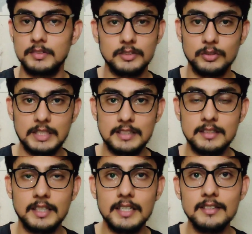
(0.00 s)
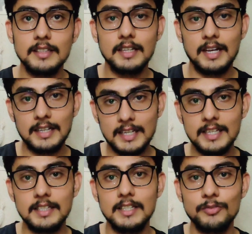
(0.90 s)
So that is the case.
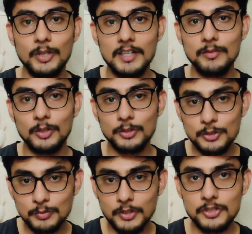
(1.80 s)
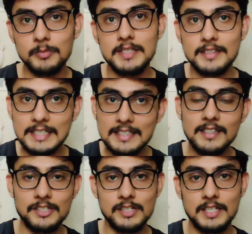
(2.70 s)
Again, if you have not used washroom in reading
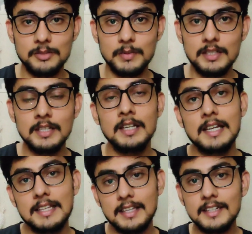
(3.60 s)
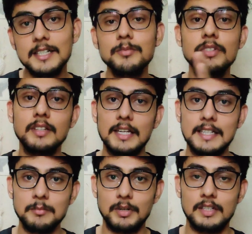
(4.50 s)
section as well, then comes the
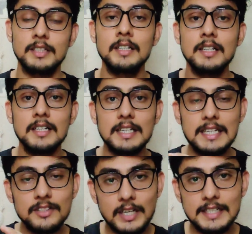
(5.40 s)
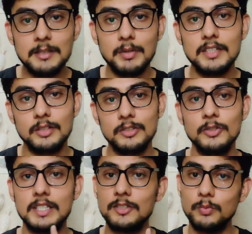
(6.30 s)
writing part. In writing part also
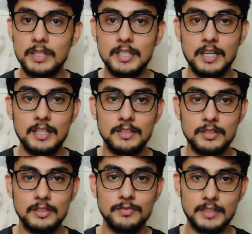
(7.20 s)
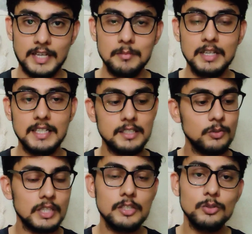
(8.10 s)
there is 1 hour of time, and
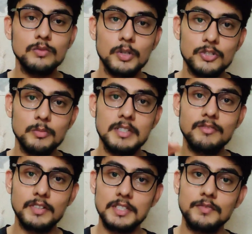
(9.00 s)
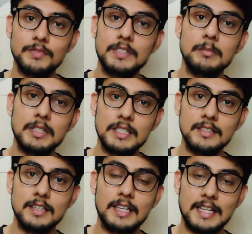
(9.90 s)
you can use washroom in first 15
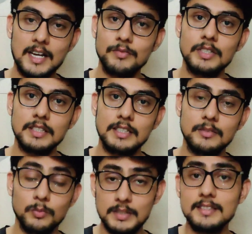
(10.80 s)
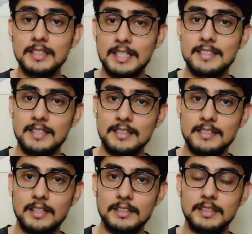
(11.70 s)
minutes, and after that, once the test has
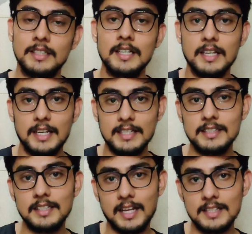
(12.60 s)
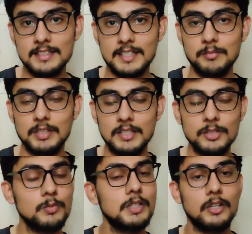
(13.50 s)
started, and in the last 10
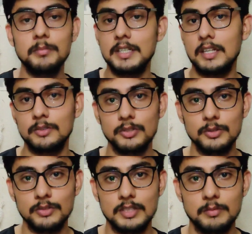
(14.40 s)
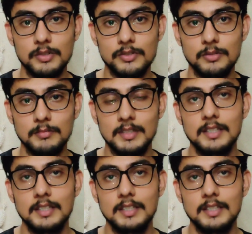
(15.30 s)
minutes you will not be allowed to use the washroom.